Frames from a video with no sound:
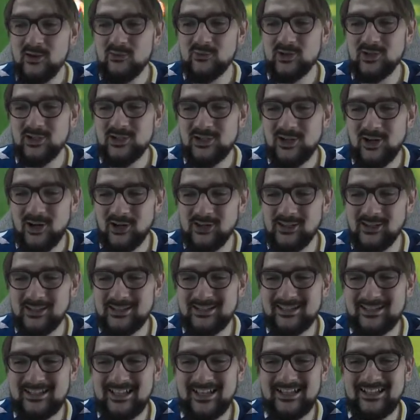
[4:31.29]

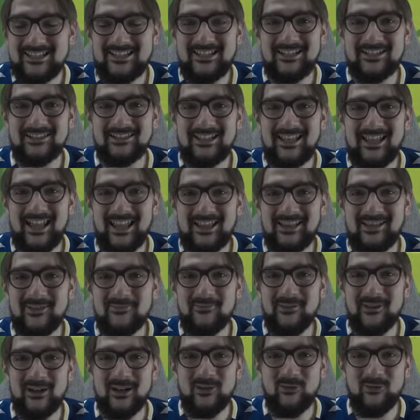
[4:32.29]
Richarlison gets on the end
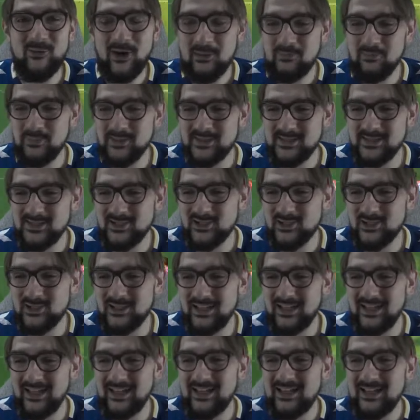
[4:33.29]
of it. Great
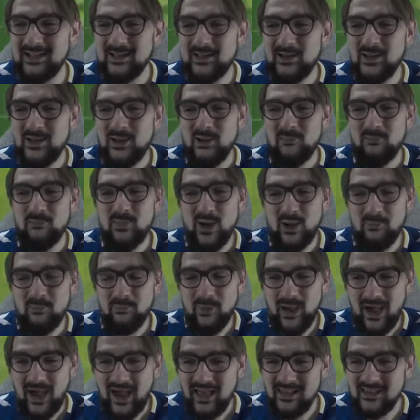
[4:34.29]
positioning.
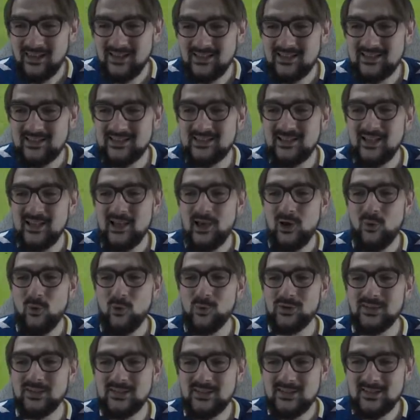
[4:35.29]
But Palace
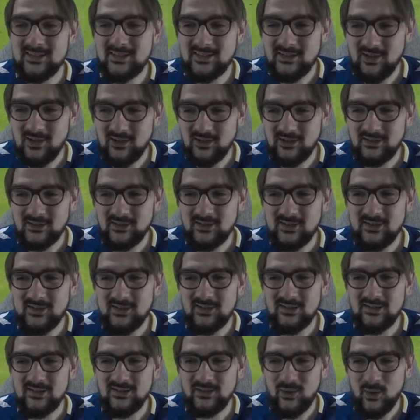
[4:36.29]
would start to
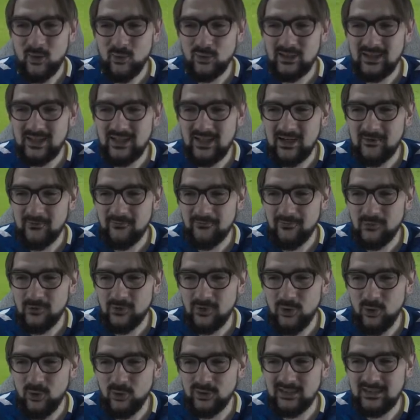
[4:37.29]
slowly get a
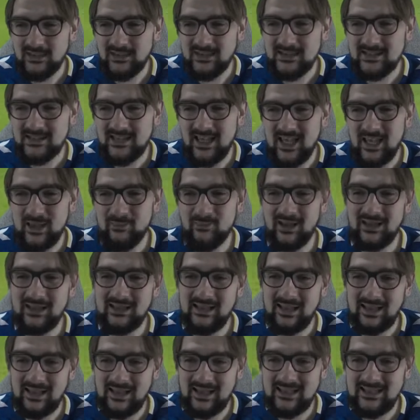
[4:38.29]
foothold in this game.
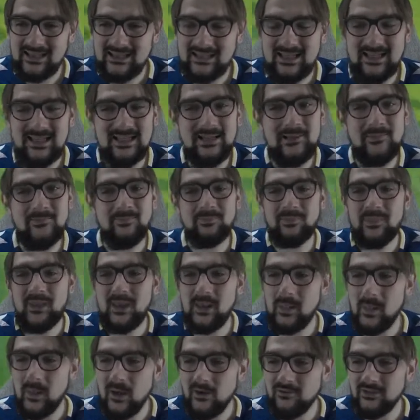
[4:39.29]
And like I said,
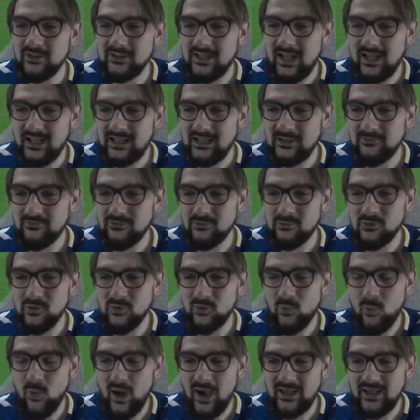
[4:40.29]
they love attacking from
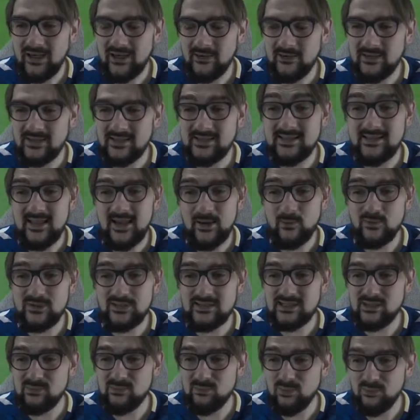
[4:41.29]
those wide areas, and that
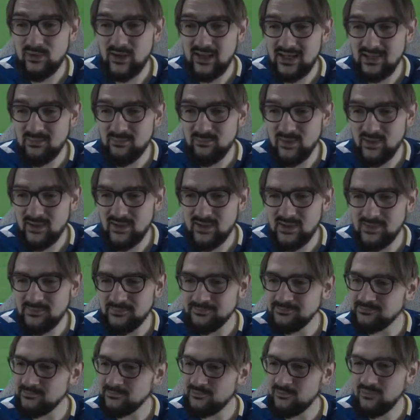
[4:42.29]
was their bread and butter.
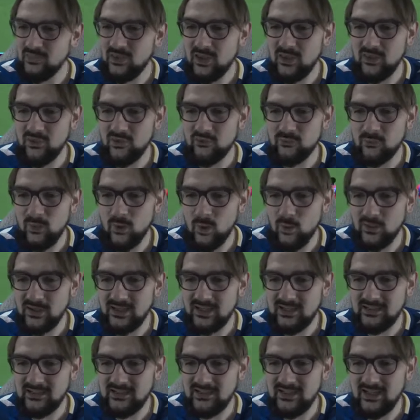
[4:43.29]
They throw it
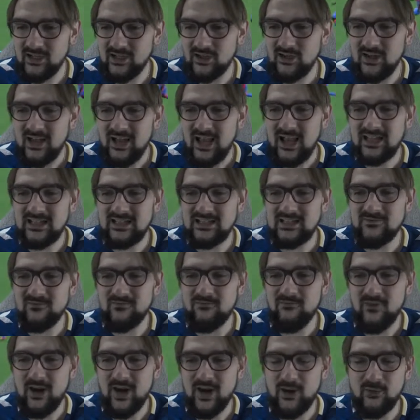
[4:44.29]
in here, and it's
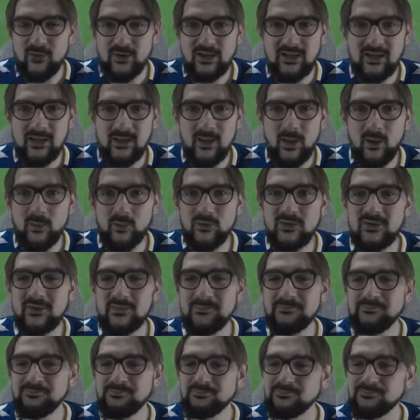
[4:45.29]
very close.